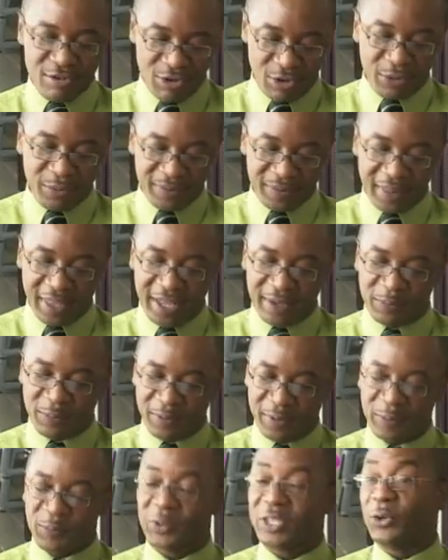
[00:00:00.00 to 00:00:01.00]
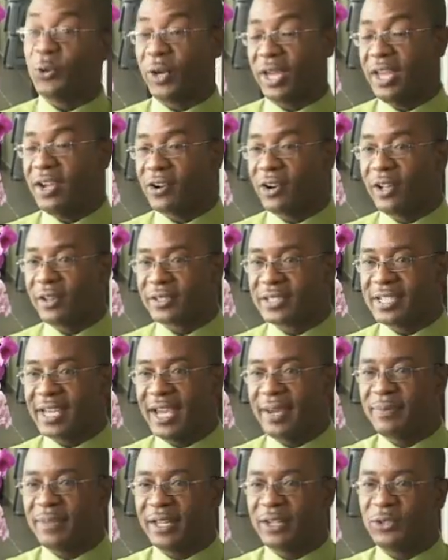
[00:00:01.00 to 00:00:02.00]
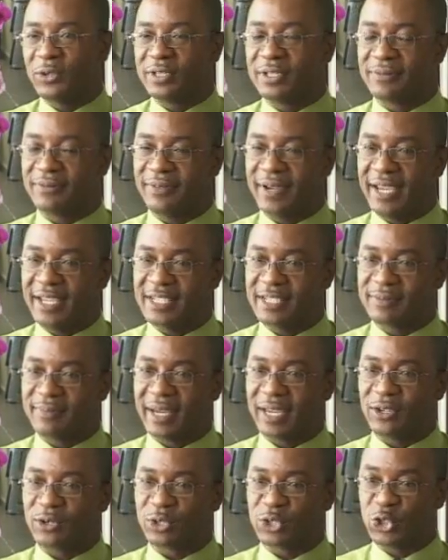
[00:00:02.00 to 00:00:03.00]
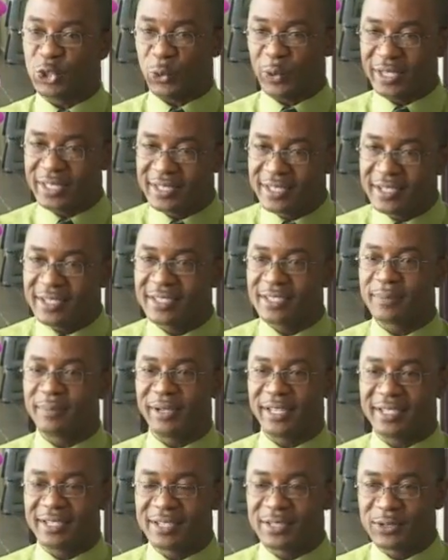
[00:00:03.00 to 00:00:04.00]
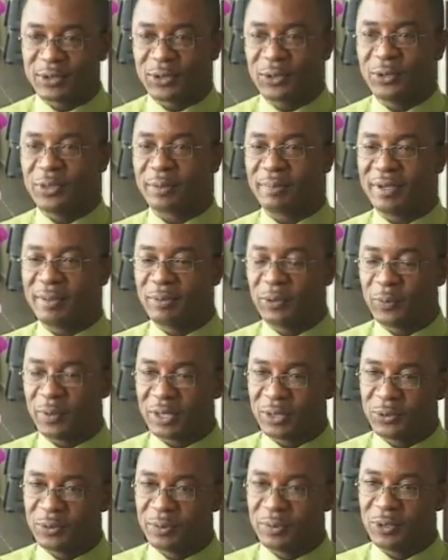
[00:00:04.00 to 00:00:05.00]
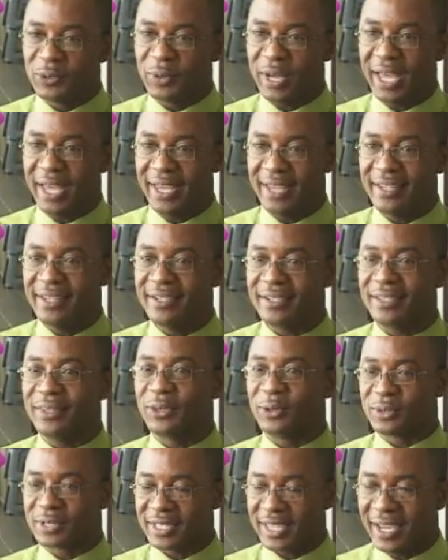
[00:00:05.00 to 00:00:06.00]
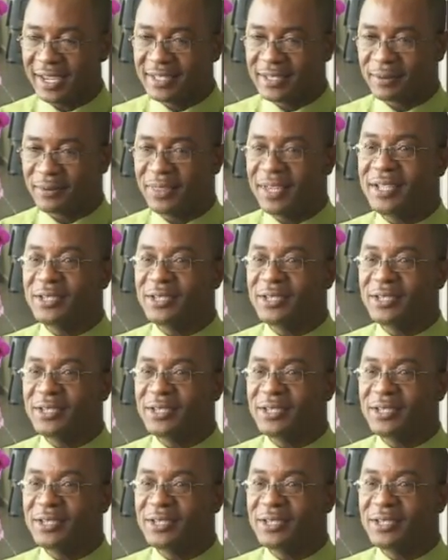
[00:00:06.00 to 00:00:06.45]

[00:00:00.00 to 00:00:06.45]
No, you hear all the time that you're defined by your choices, the places you go, the people with whom you hang, those kinds of things.